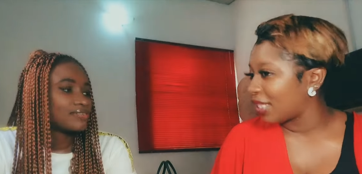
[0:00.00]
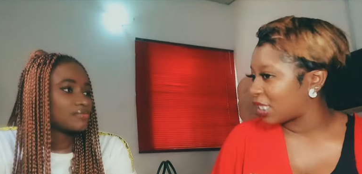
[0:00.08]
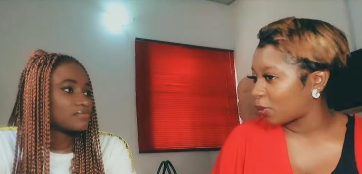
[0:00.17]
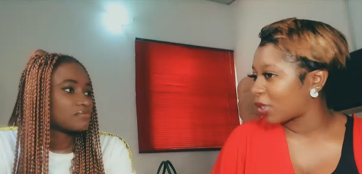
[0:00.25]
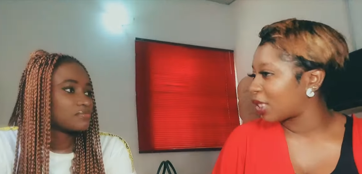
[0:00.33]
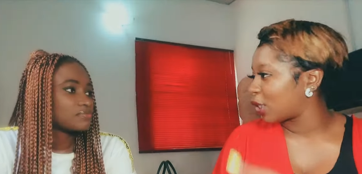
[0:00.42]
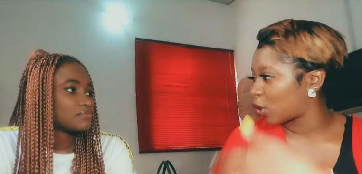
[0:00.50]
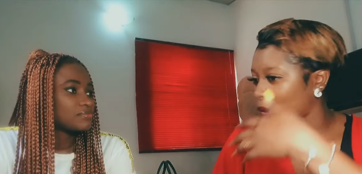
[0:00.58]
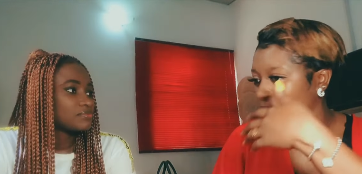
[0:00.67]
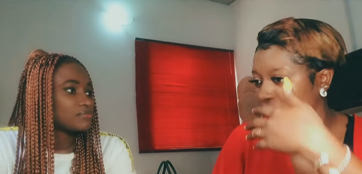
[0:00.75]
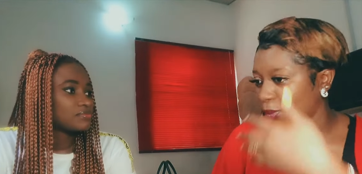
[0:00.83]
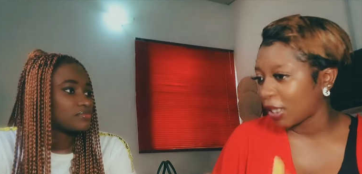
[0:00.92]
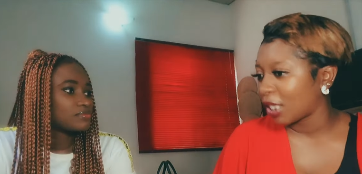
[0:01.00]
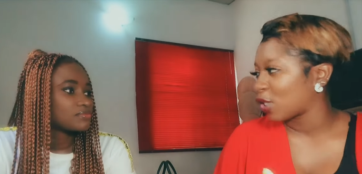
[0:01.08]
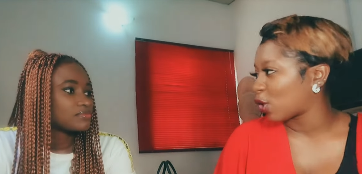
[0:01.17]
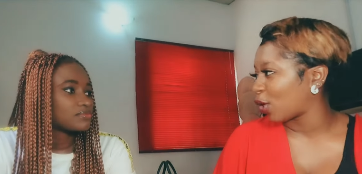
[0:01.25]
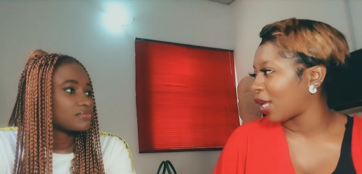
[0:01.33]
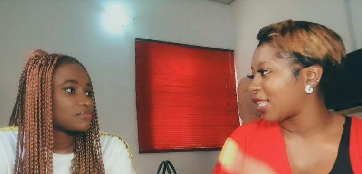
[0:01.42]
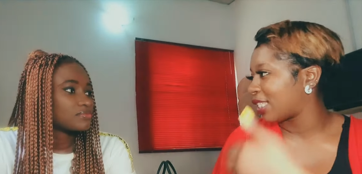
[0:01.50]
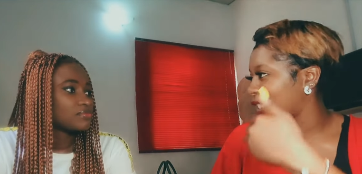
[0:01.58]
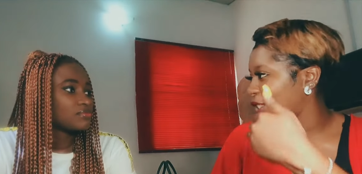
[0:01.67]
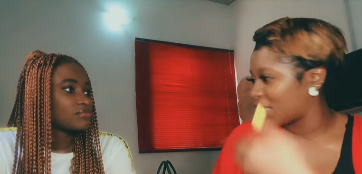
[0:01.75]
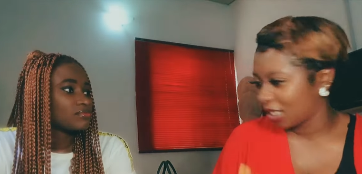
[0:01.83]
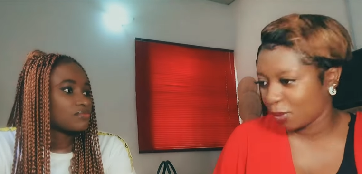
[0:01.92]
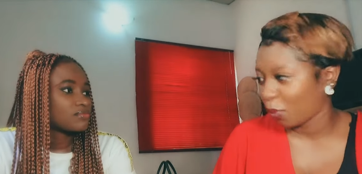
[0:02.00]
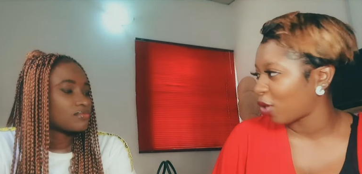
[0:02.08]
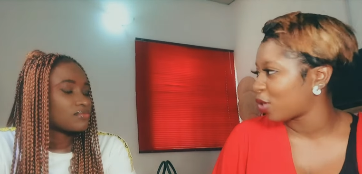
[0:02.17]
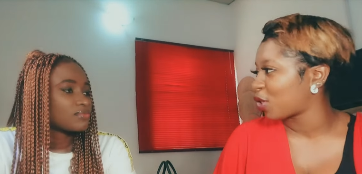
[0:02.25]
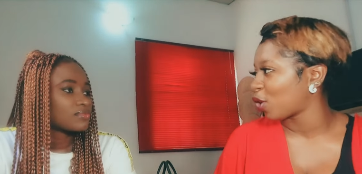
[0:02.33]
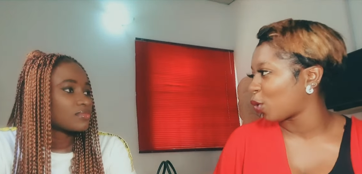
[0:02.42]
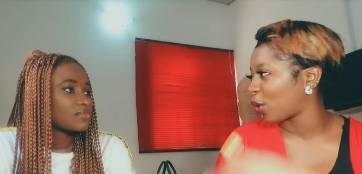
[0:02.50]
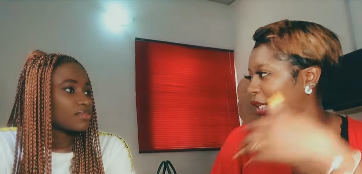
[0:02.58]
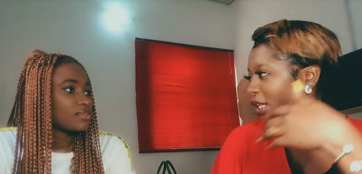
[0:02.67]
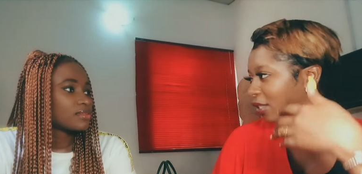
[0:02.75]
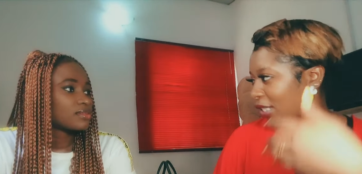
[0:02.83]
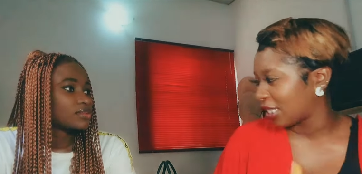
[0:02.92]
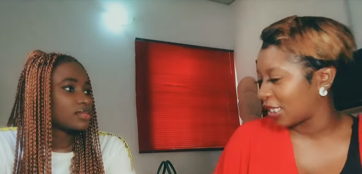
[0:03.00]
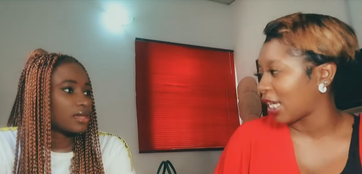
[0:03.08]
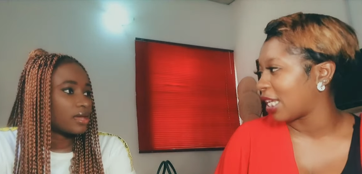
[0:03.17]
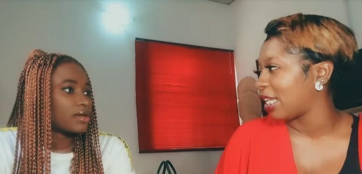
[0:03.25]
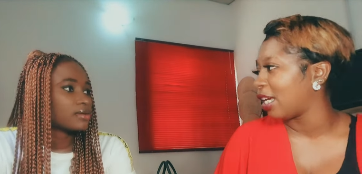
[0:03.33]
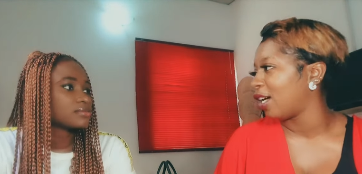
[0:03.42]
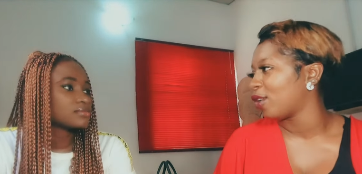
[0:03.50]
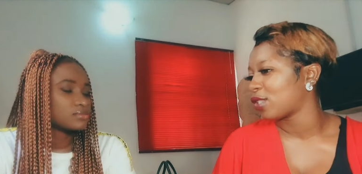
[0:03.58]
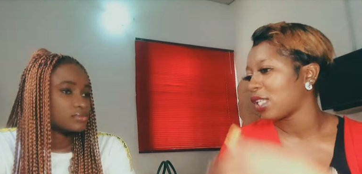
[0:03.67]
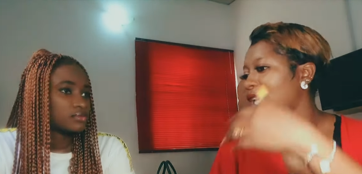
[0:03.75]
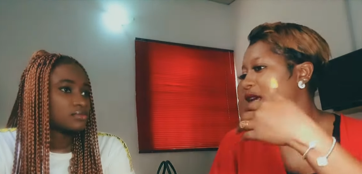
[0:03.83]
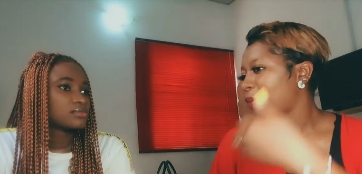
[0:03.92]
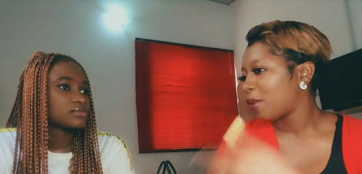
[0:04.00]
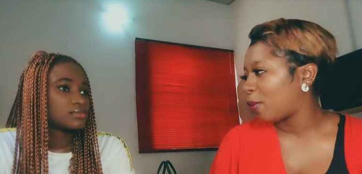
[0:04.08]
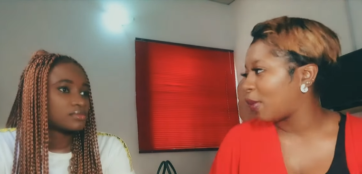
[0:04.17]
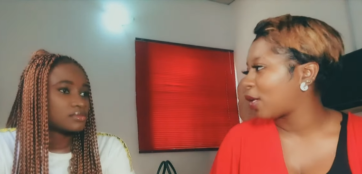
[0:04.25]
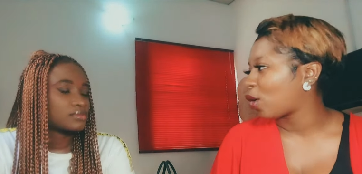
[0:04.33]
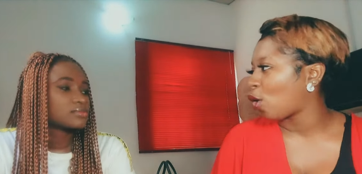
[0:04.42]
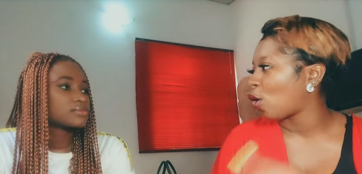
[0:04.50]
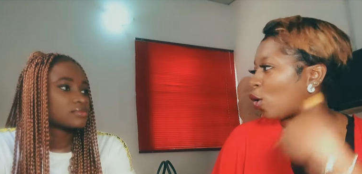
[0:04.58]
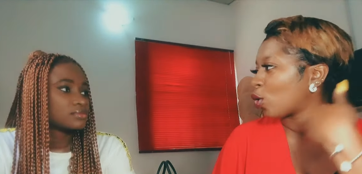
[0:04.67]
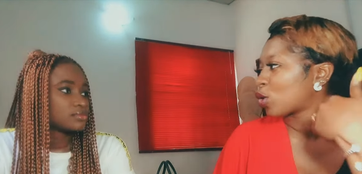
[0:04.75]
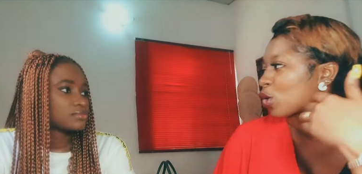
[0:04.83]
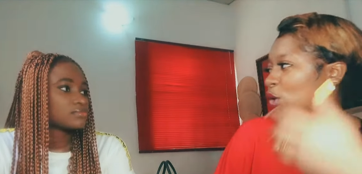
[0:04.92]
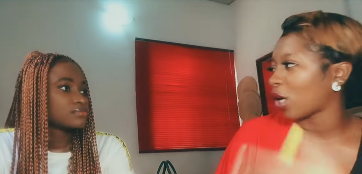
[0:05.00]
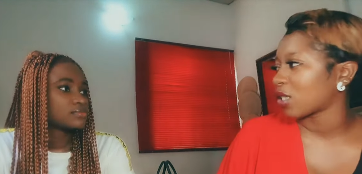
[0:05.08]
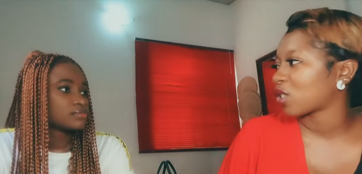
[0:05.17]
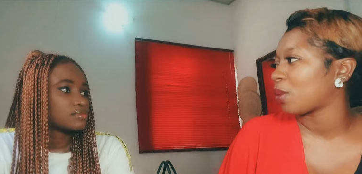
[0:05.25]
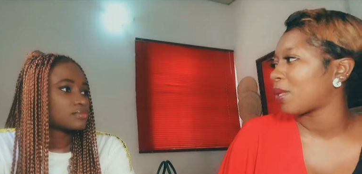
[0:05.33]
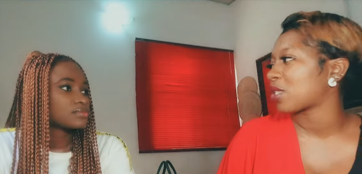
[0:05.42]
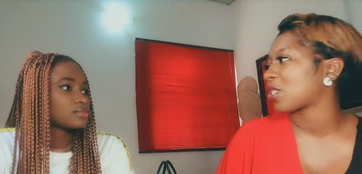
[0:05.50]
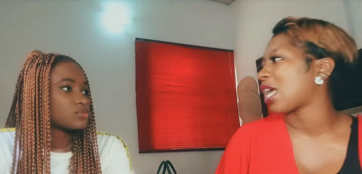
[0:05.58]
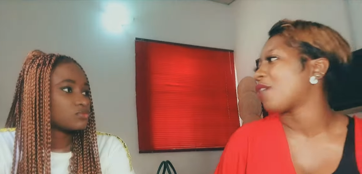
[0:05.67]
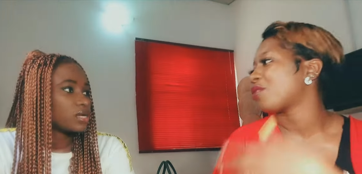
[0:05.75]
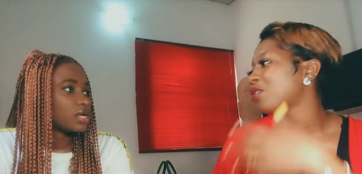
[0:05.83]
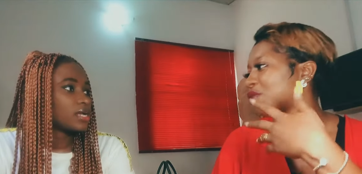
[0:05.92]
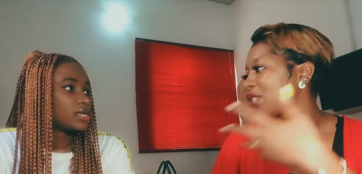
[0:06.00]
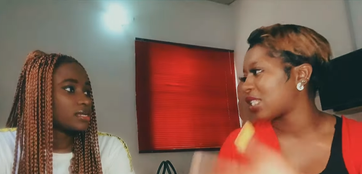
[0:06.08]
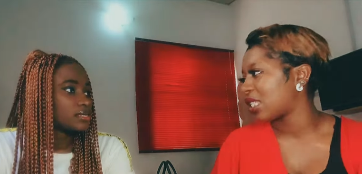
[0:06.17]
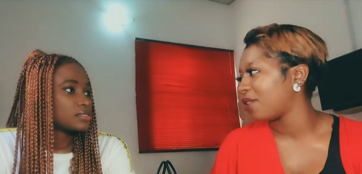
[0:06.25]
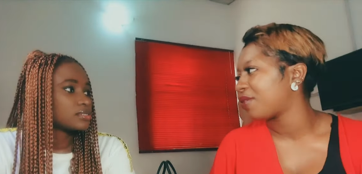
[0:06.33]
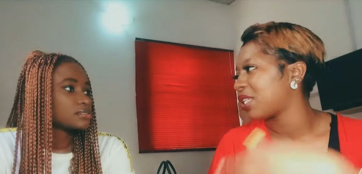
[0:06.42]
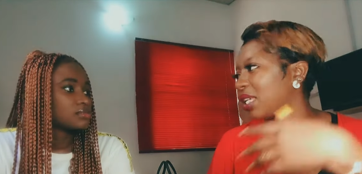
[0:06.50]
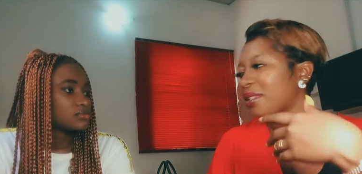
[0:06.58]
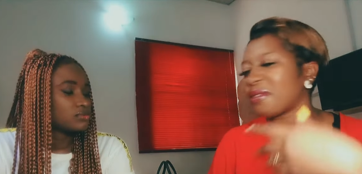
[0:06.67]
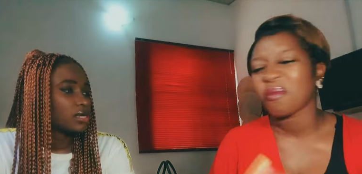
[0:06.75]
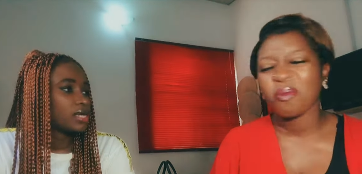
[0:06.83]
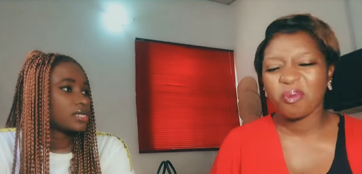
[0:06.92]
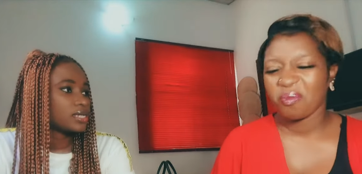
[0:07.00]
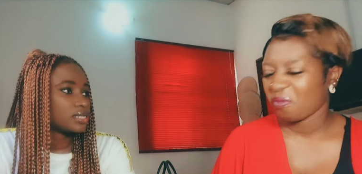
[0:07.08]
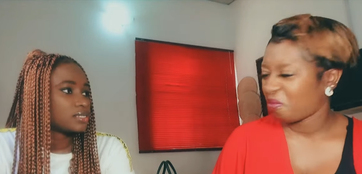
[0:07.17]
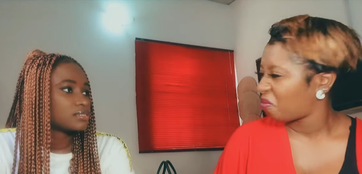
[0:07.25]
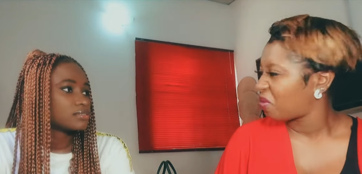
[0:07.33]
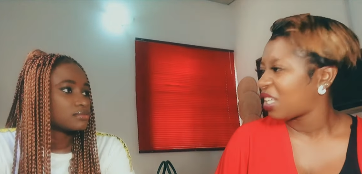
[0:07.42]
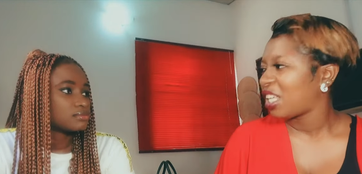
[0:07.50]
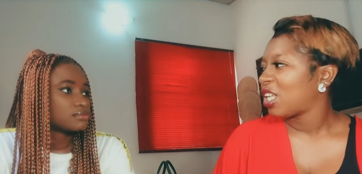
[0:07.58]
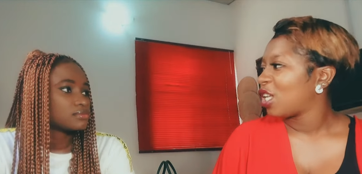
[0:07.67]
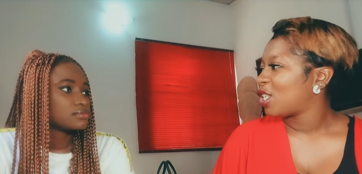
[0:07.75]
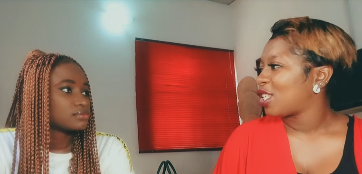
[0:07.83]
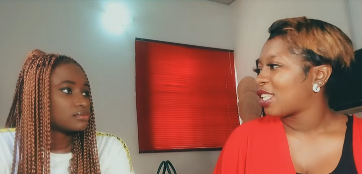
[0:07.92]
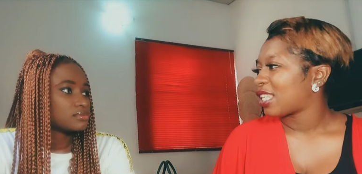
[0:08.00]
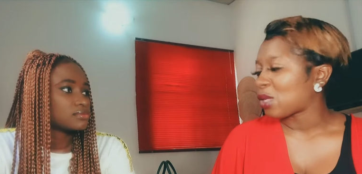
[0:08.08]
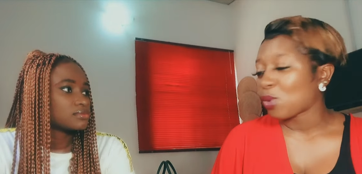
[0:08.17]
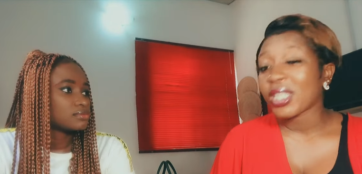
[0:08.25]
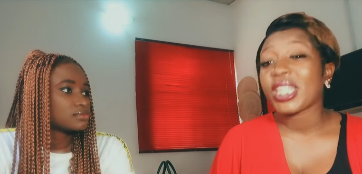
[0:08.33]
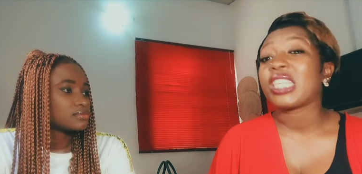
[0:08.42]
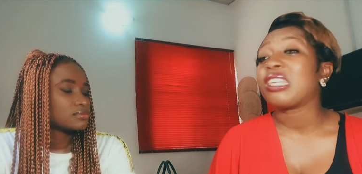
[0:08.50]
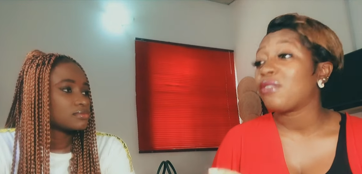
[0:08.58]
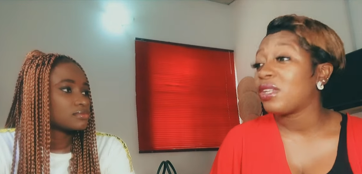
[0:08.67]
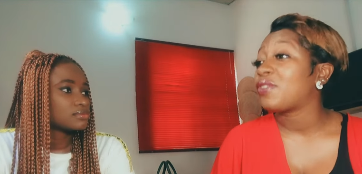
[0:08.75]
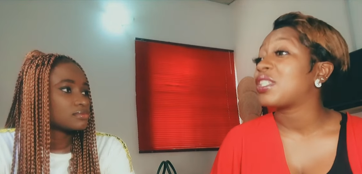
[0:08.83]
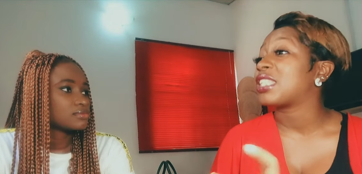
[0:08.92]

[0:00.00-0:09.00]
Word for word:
Speaker 1: she's putting into it is making sure that she's, she's sponsoring her yeah. channels, maybe calls to customers to say, Have right. you received it? Right that's why I say even if she